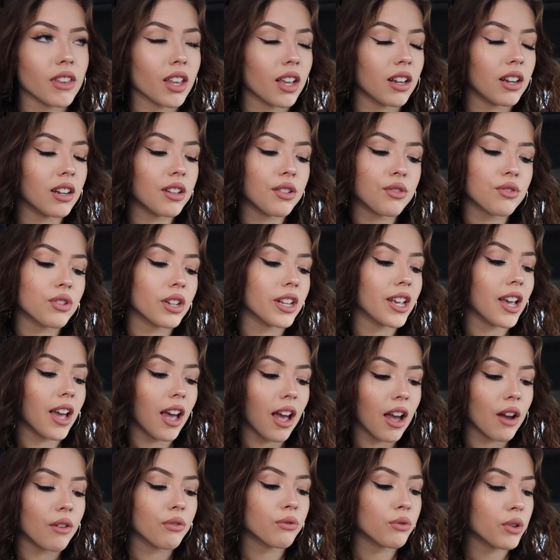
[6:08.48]
Literally
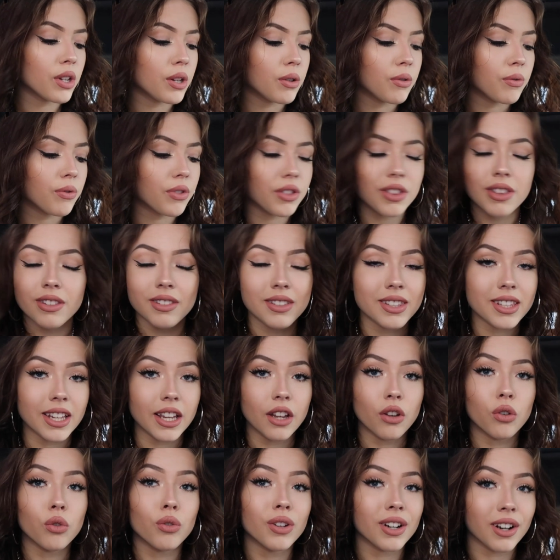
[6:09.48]
every
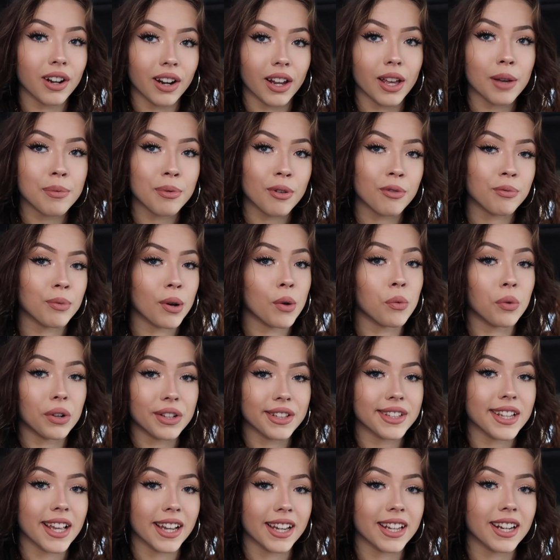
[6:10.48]
single clip of my
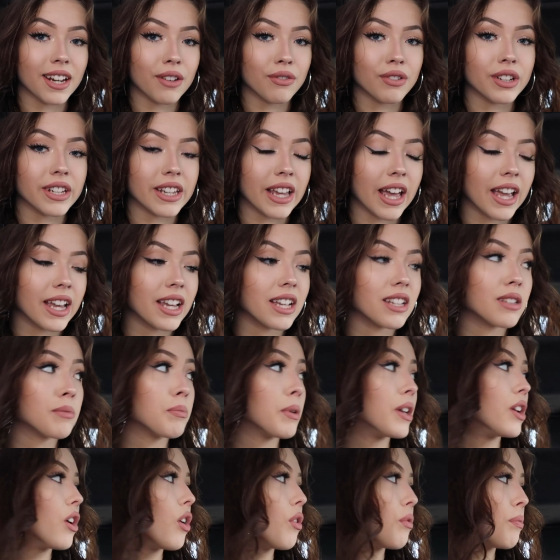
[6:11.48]
1 second every day has
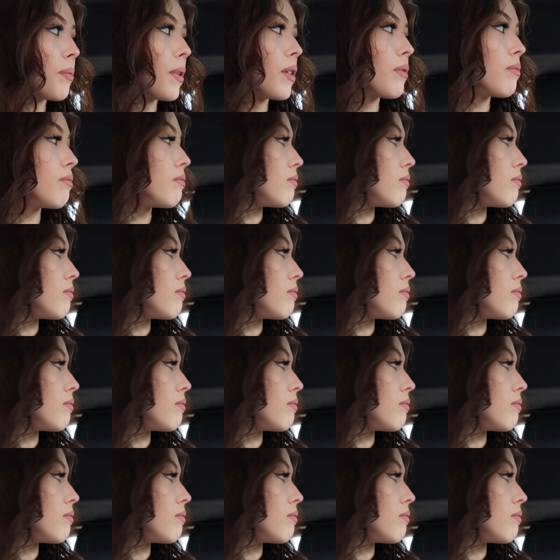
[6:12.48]
been of my,